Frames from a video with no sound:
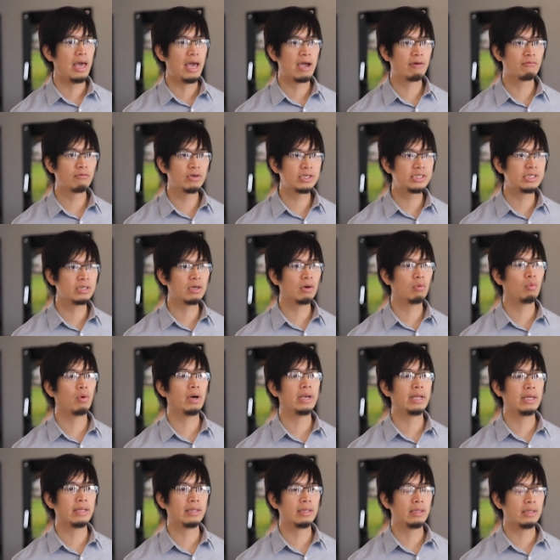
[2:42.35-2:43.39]
every single
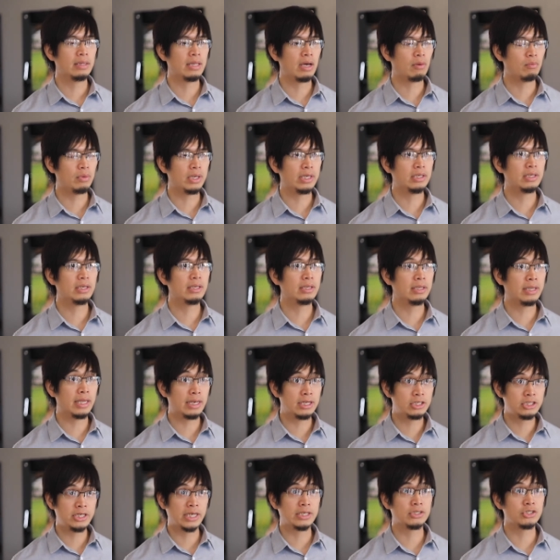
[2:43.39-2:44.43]
wedding that we
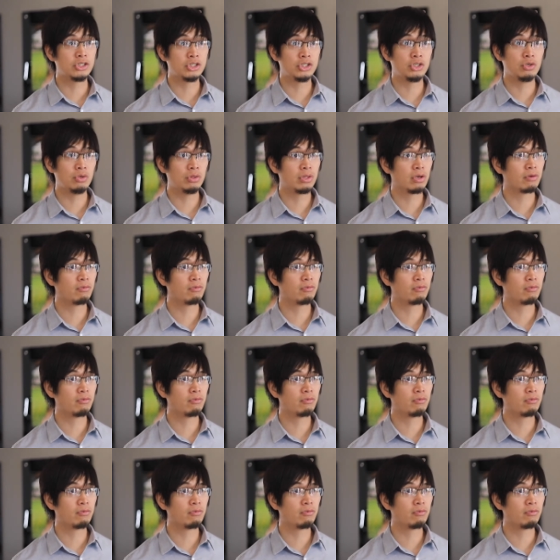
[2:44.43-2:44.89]
get a chance to shoot